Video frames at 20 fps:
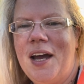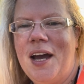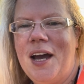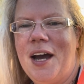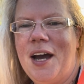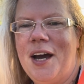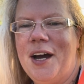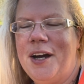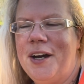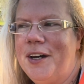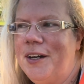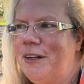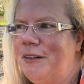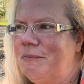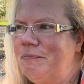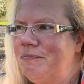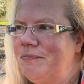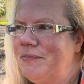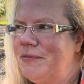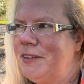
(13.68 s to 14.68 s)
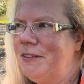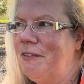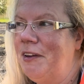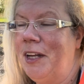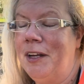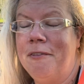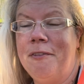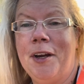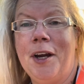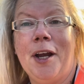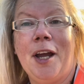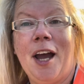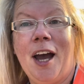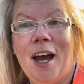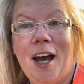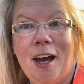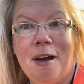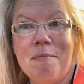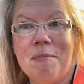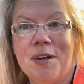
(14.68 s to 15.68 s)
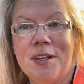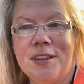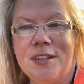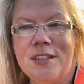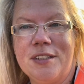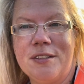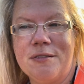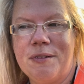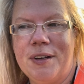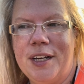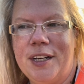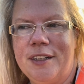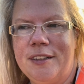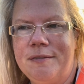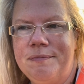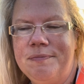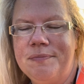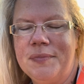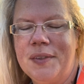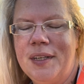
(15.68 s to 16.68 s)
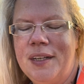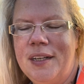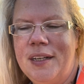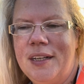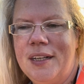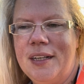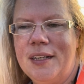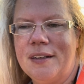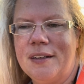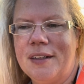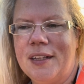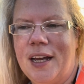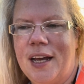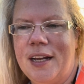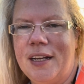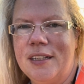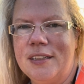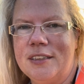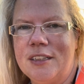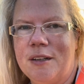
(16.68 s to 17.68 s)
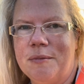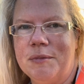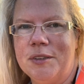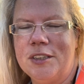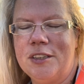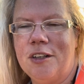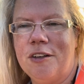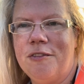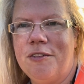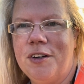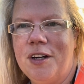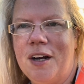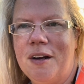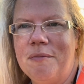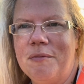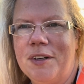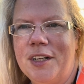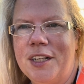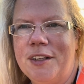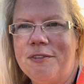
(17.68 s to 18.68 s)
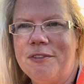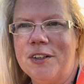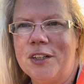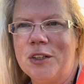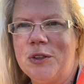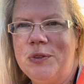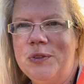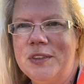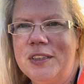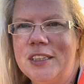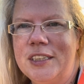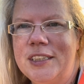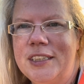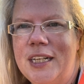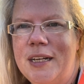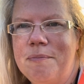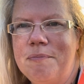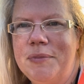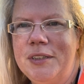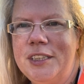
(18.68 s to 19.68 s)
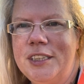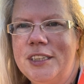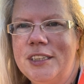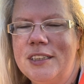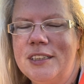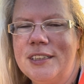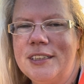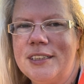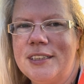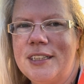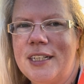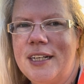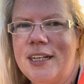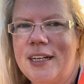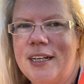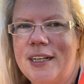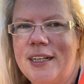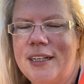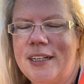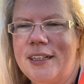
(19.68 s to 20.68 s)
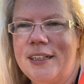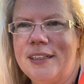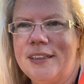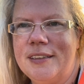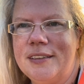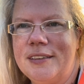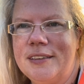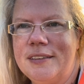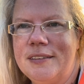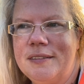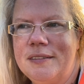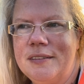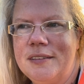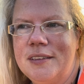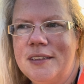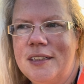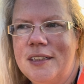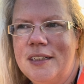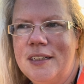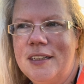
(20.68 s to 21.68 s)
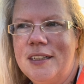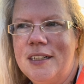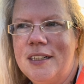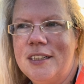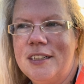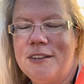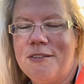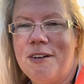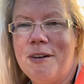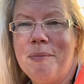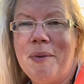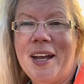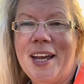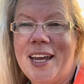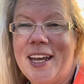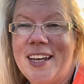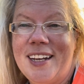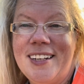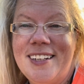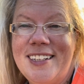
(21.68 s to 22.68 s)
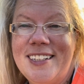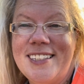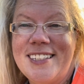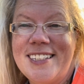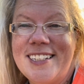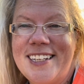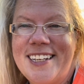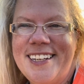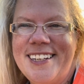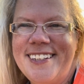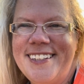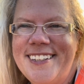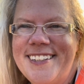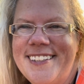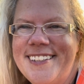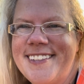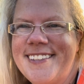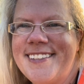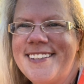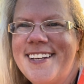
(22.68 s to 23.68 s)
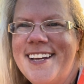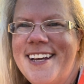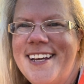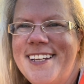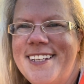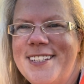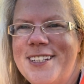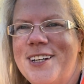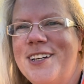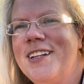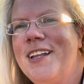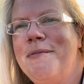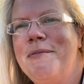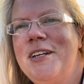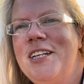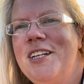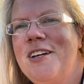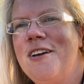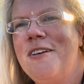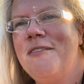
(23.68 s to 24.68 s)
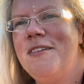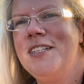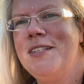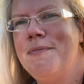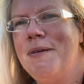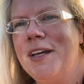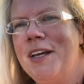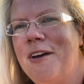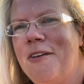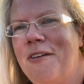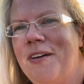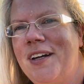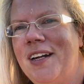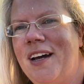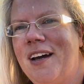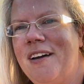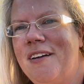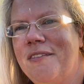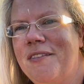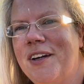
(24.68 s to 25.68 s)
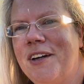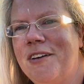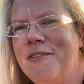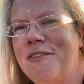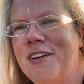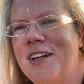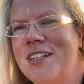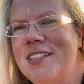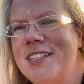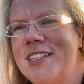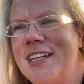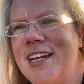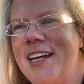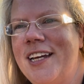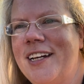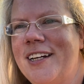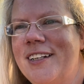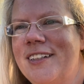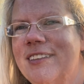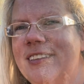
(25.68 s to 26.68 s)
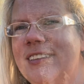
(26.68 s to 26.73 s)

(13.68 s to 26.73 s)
It's been a very hot month as well. Glad it's almost over. I'm ready for cooler temperatures and to wear my hand knits again. So let me show you what's been going on around Frosty Acres.